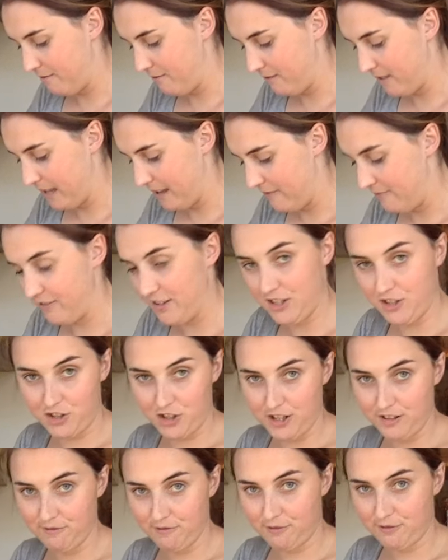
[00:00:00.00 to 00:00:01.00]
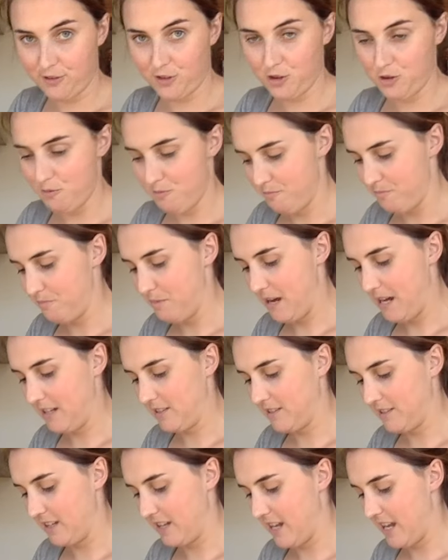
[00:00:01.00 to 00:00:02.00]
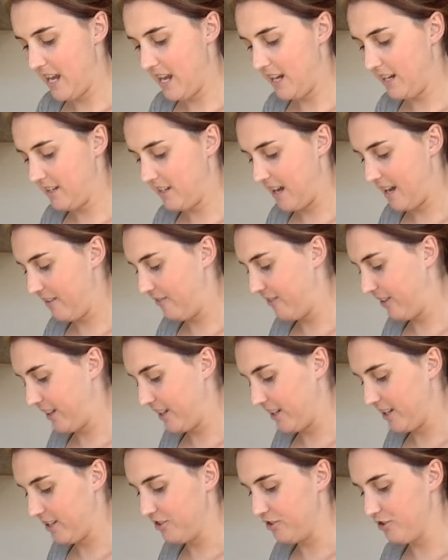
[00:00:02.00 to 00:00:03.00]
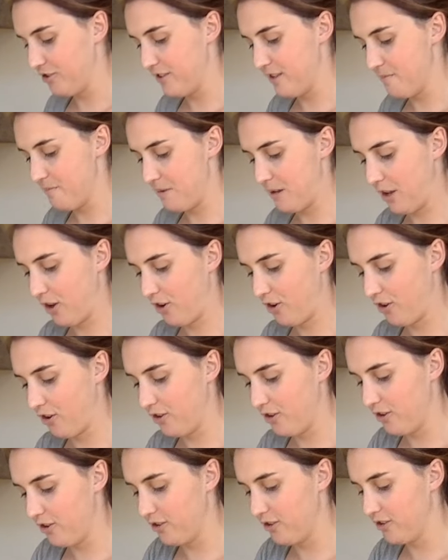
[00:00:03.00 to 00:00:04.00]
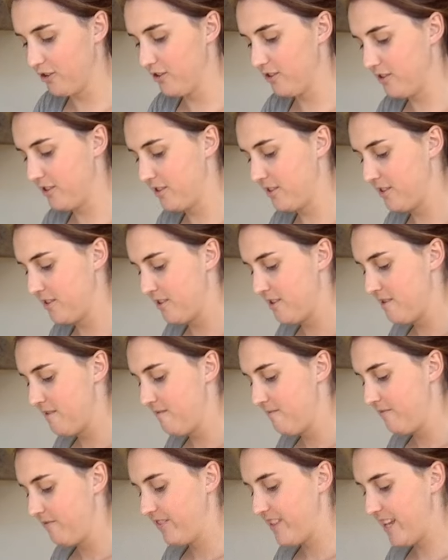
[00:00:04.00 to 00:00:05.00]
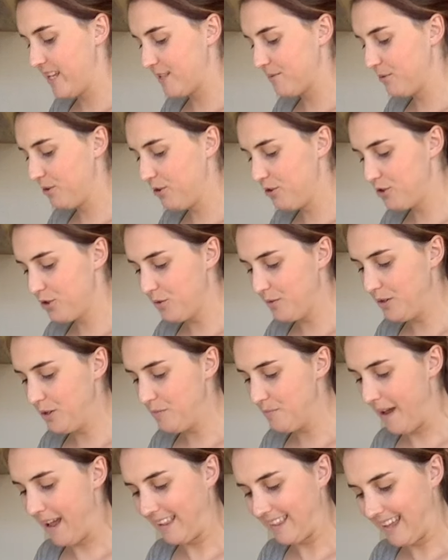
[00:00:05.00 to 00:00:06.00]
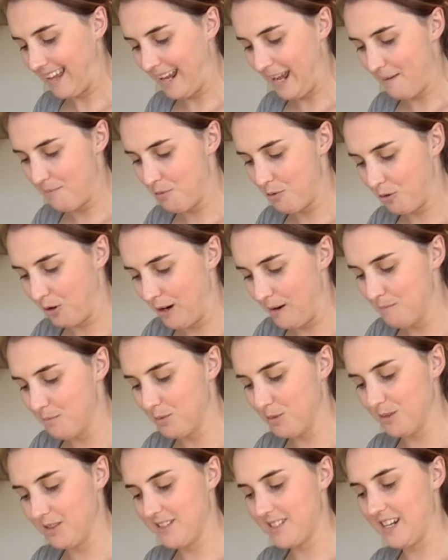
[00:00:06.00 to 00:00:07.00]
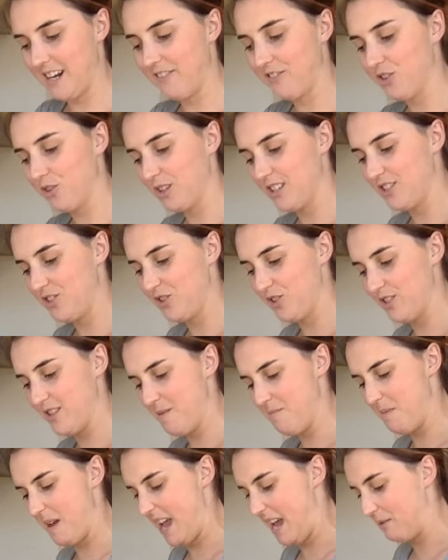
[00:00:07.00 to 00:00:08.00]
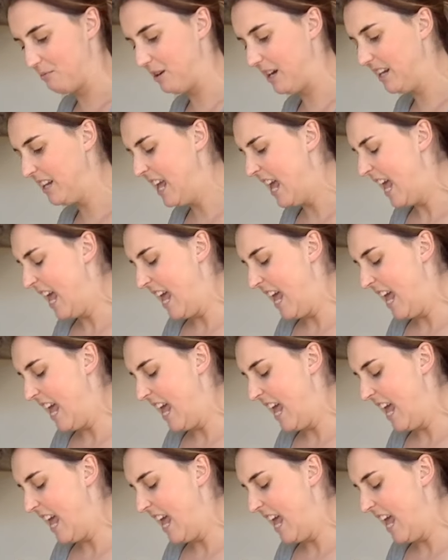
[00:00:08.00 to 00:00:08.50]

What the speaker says: like veggie and fruit basket, and I figured I'd use it because that's what you do when you make like apple crumble and stuff. You always use the bad one.